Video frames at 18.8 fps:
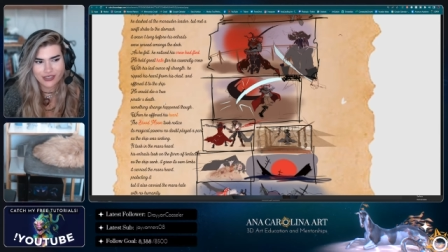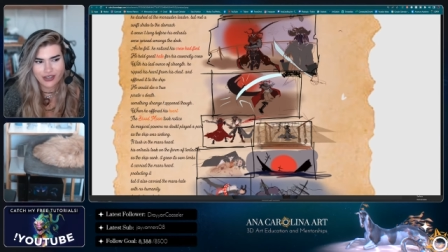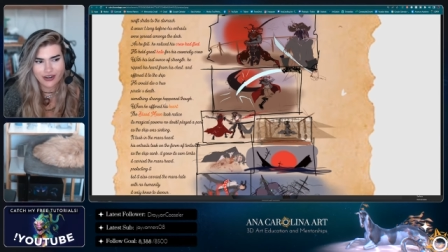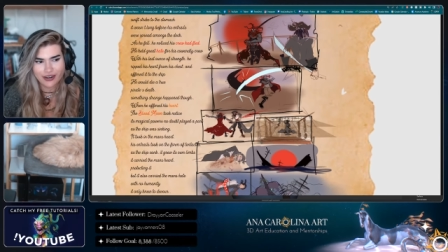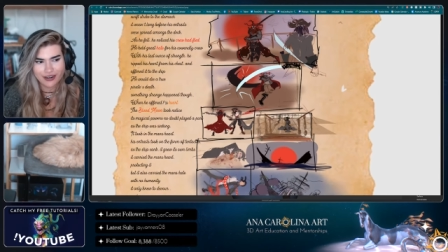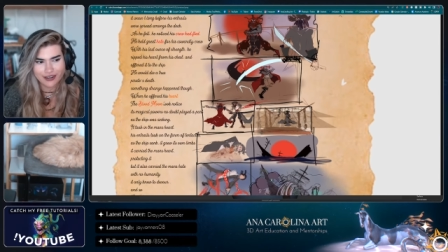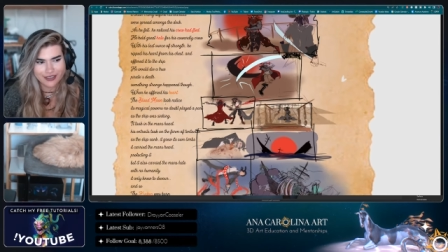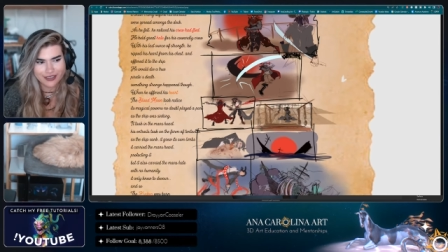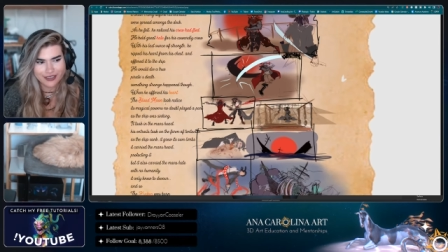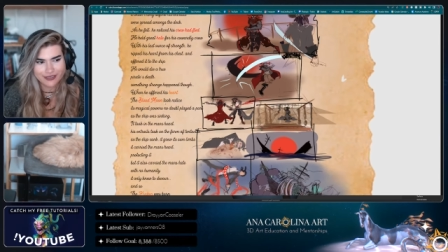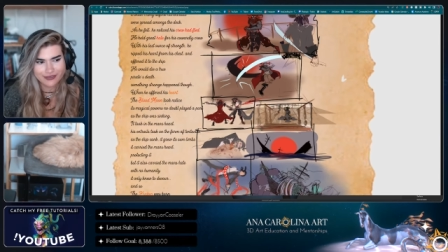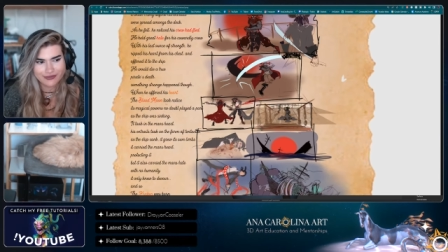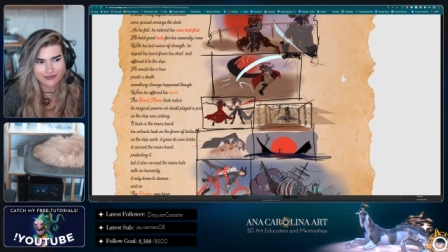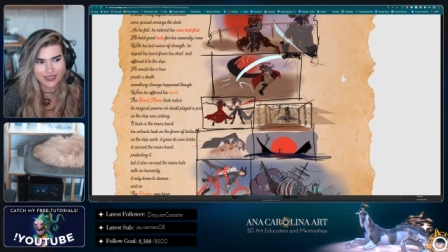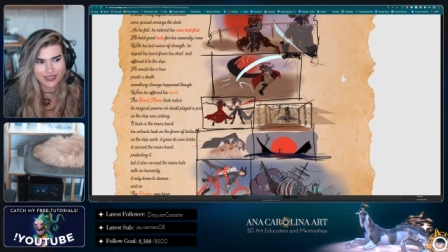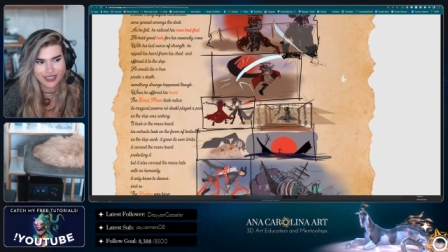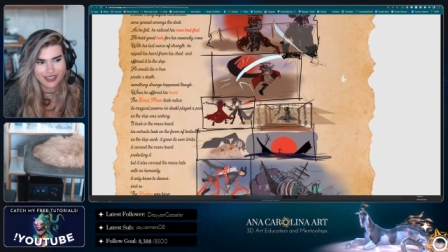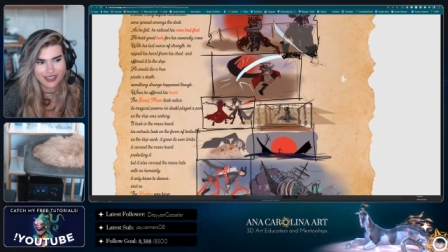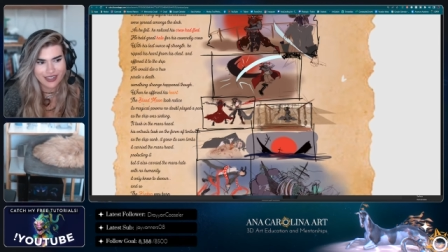dark.
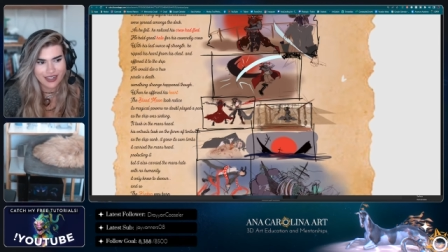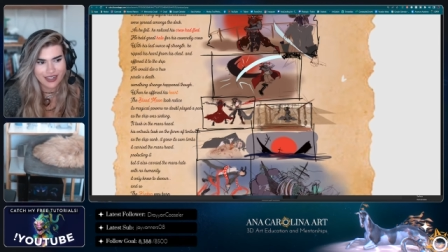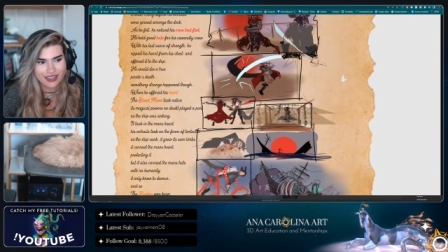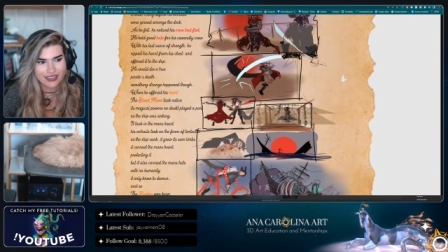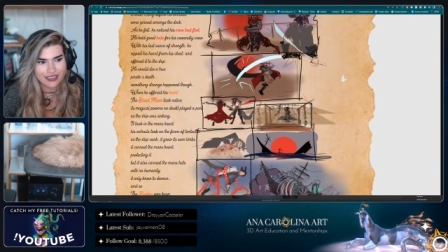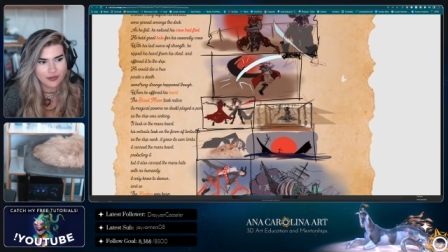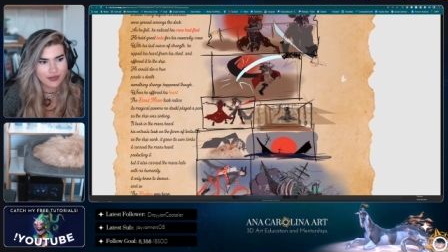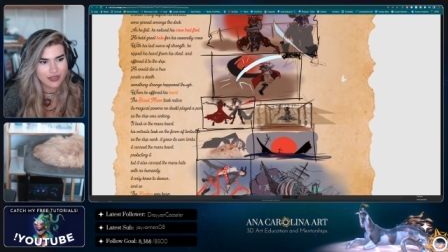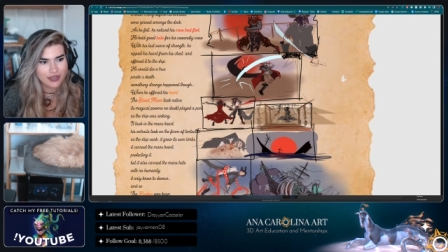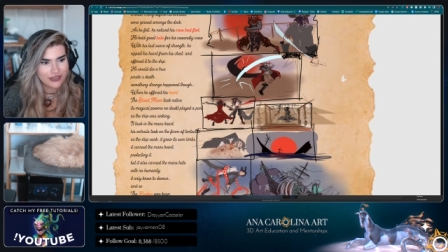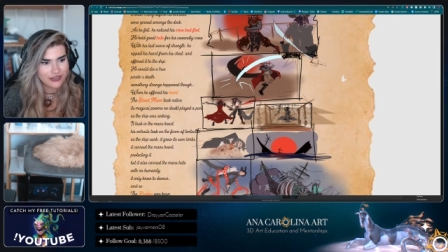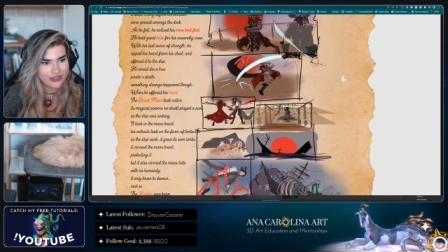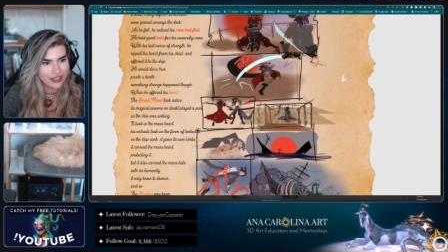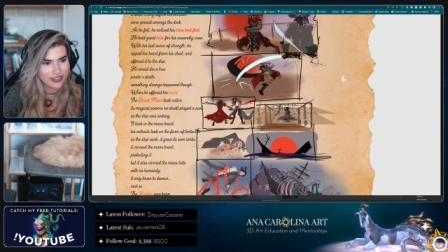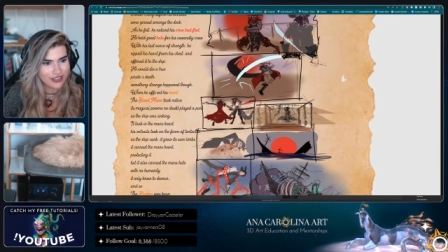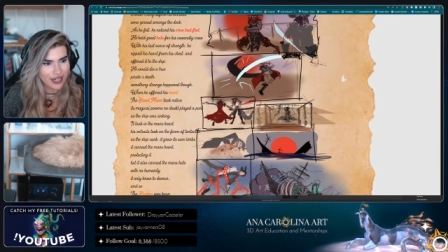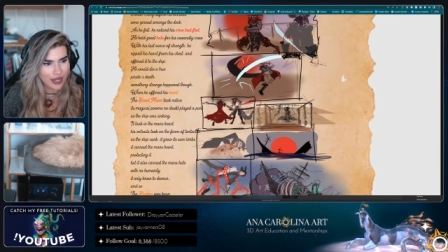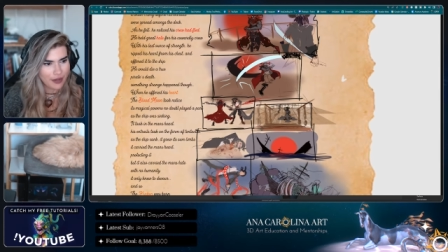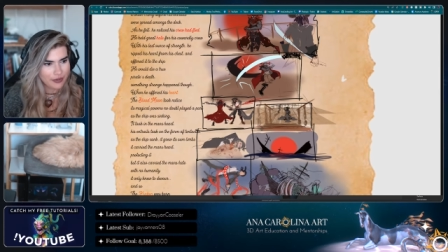Something
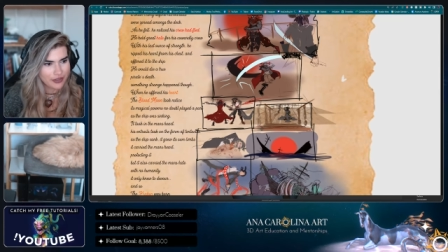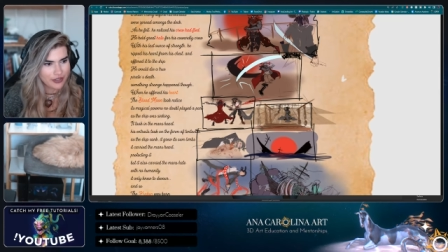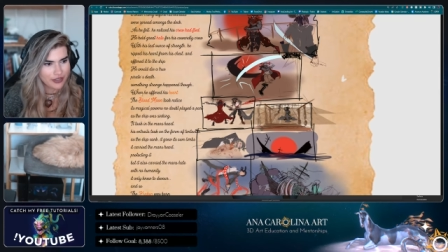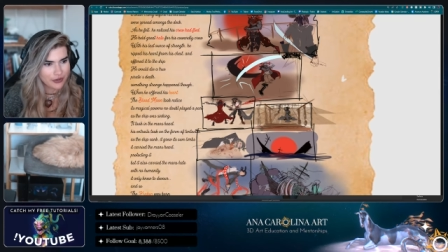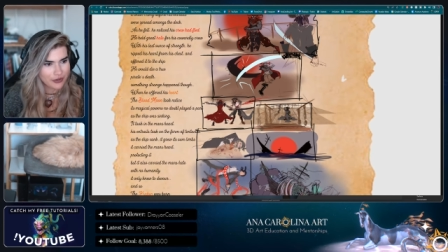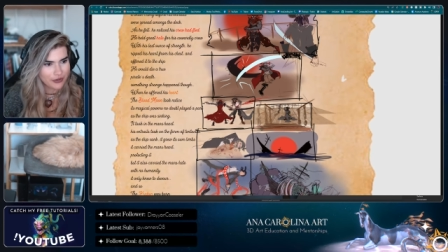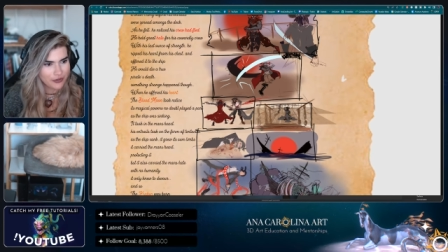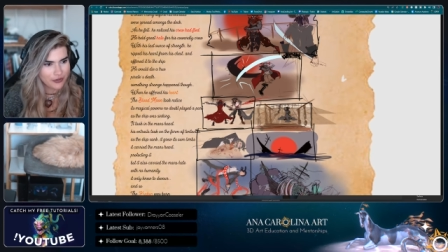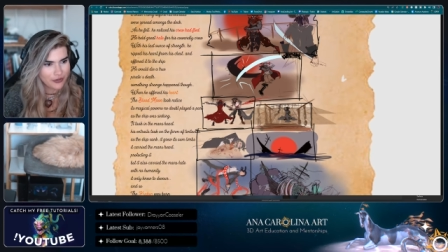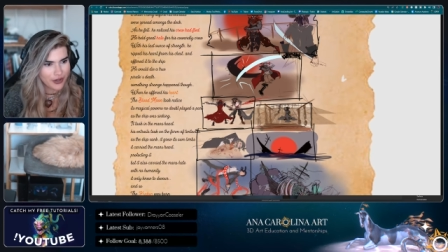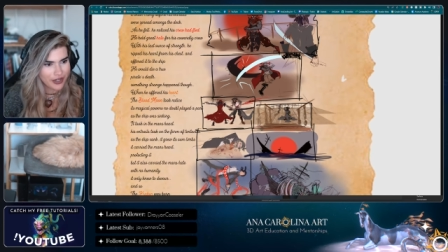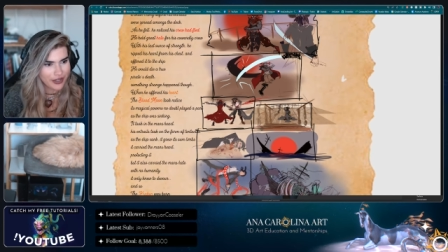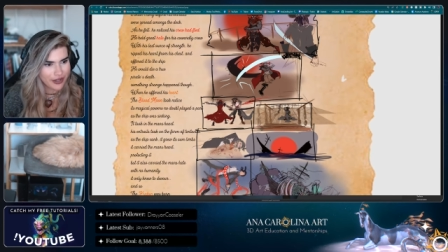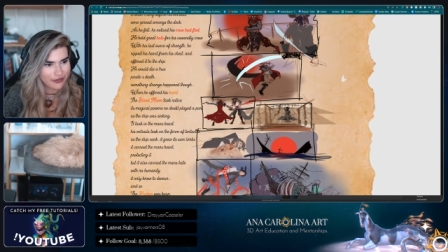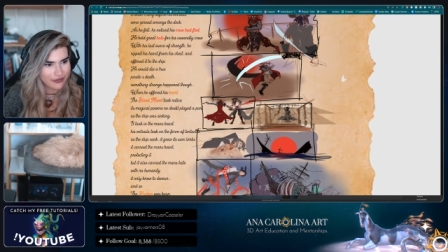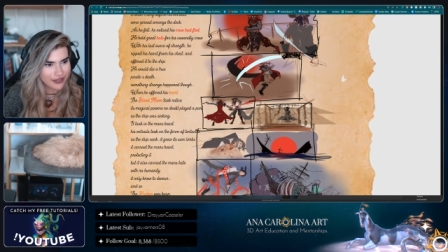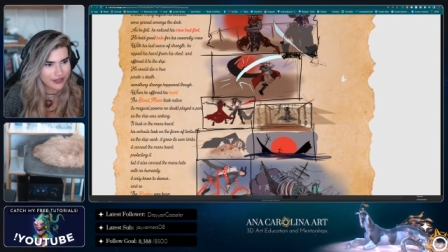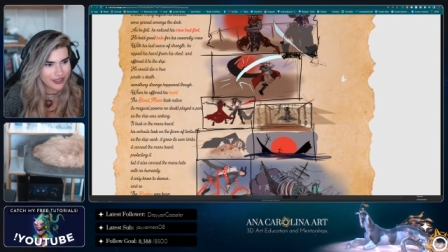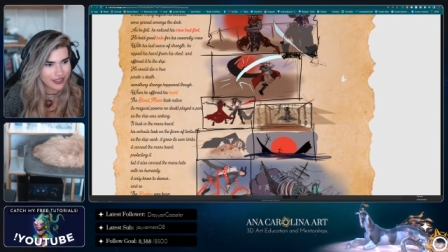strange happened, though. Where
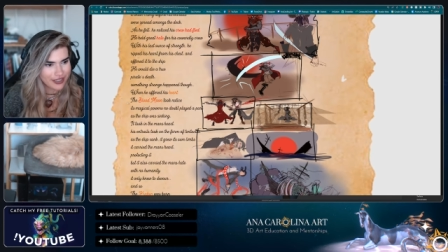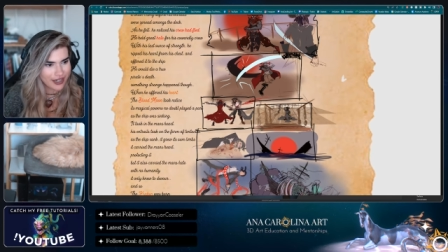he offered